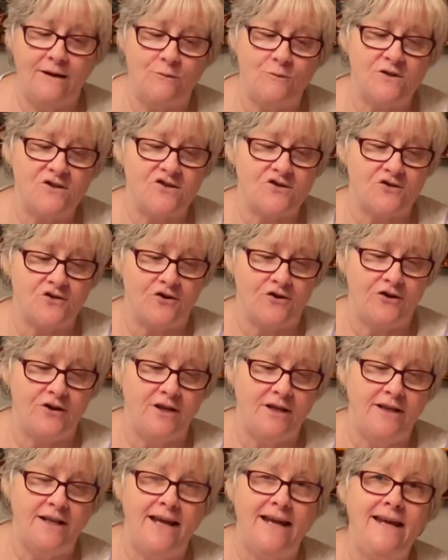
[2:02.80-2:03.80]
was
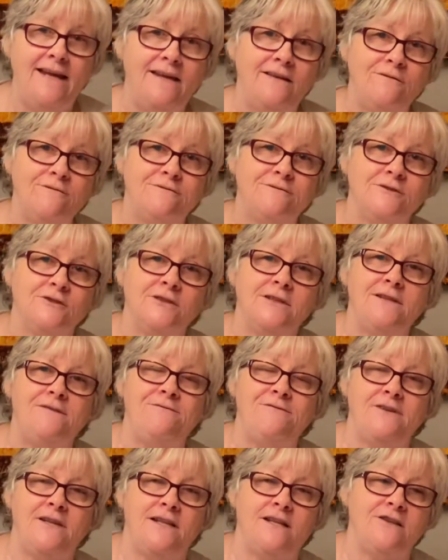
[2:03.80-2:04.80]
started and fully
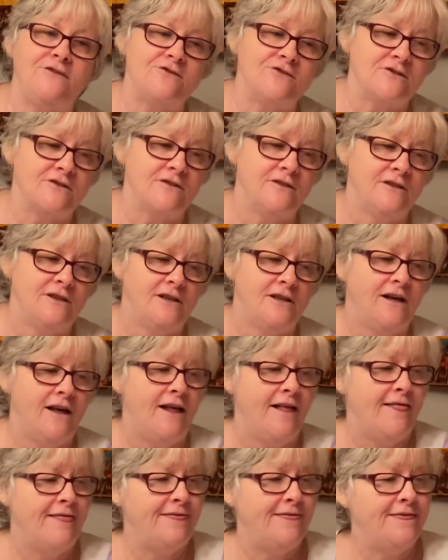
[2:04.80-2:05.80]
finished
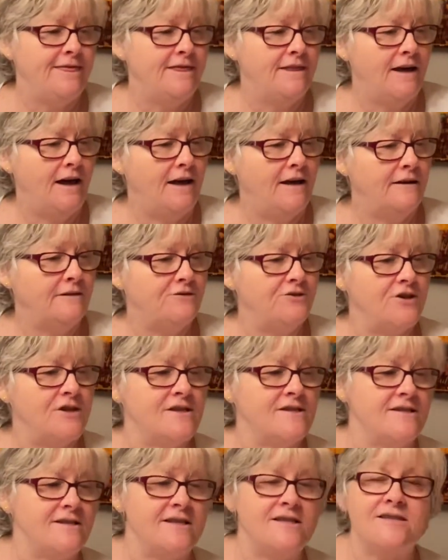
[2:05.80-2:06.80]

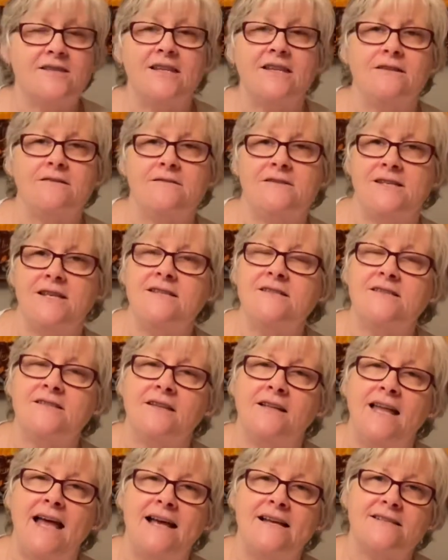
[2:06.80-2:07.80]
since the
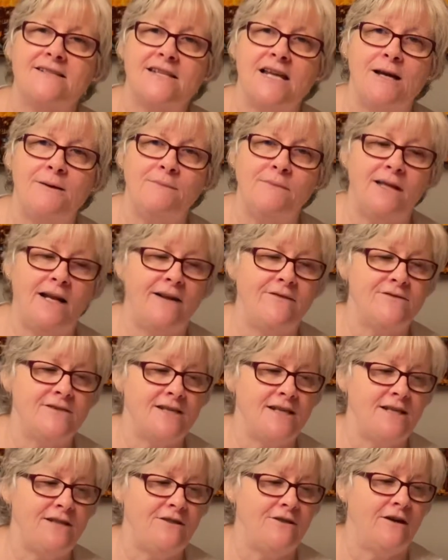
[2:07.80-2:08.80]
last time that I've
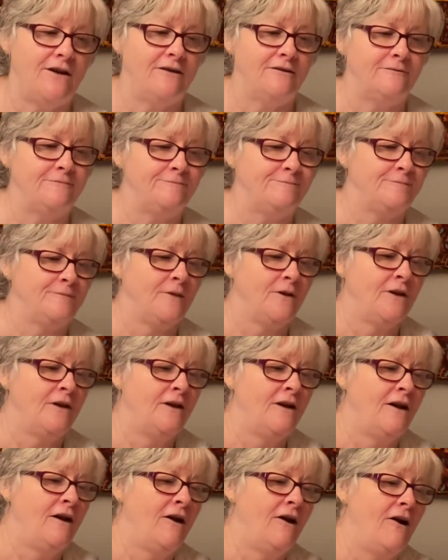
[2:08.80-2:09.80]
seen y'all.
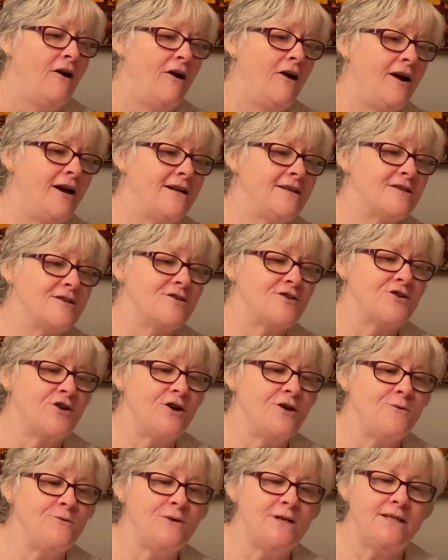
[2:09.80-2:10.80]
All right, to
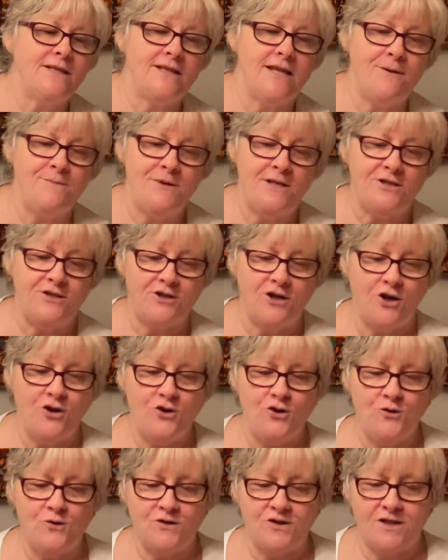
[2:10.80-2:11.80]
start with, let me show
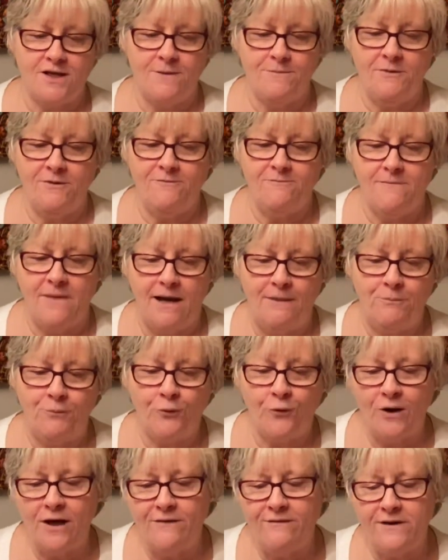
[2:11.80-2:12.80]
you some of my
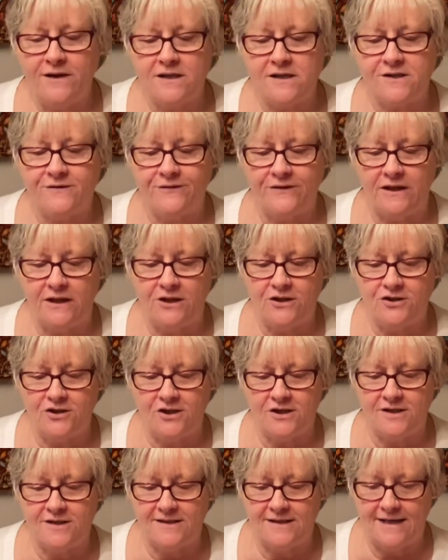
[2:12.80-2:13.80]
previous
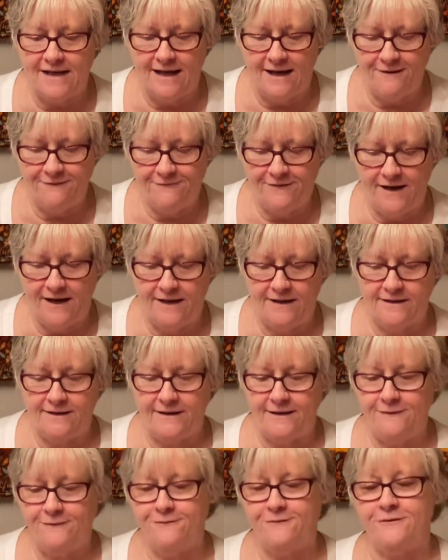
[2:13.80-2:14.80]
finishes that I
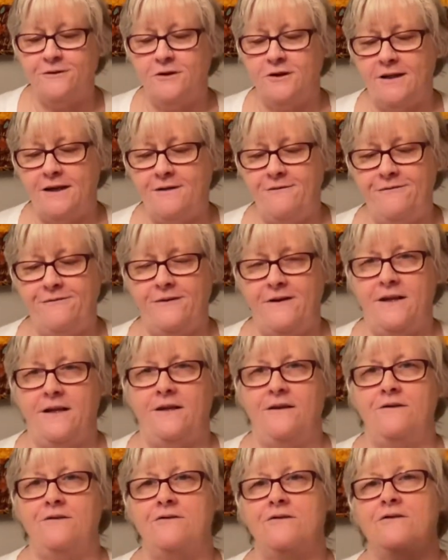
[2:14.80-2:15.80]
finally fully
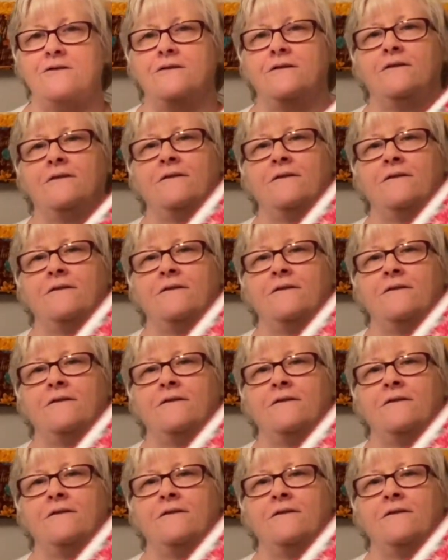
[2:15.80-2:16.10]
finished.